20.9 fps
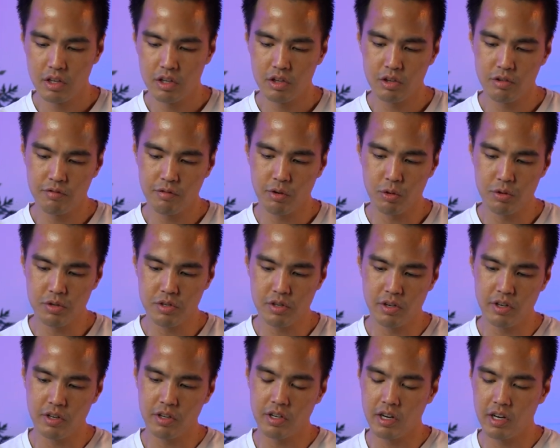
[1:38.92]
You've
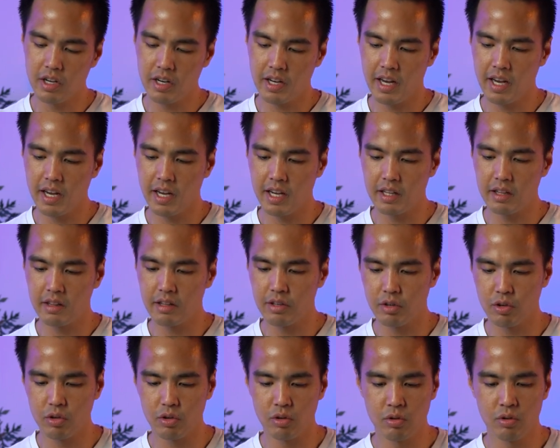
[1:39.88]
also got a
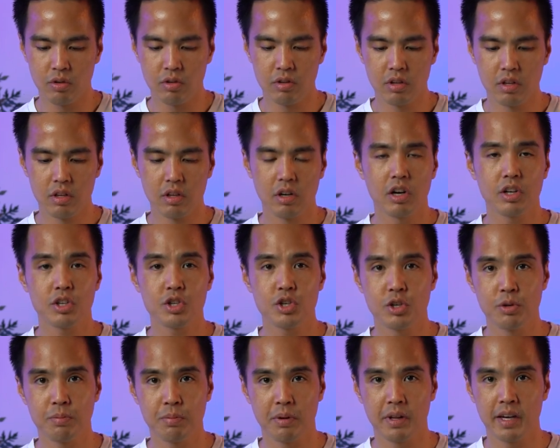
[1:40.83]
little hot
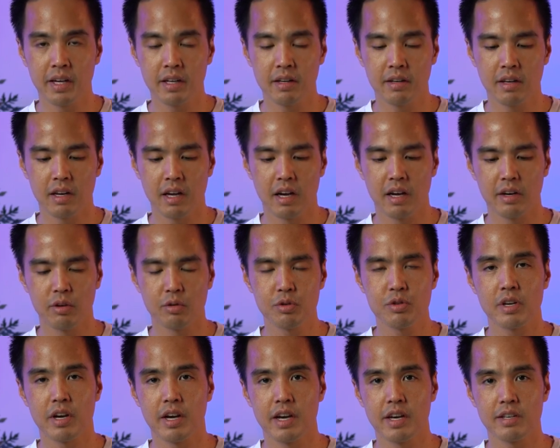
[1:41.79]
shoe plate. It
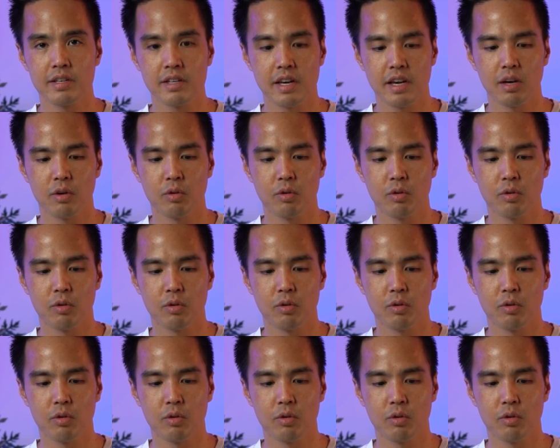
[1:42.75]
also has a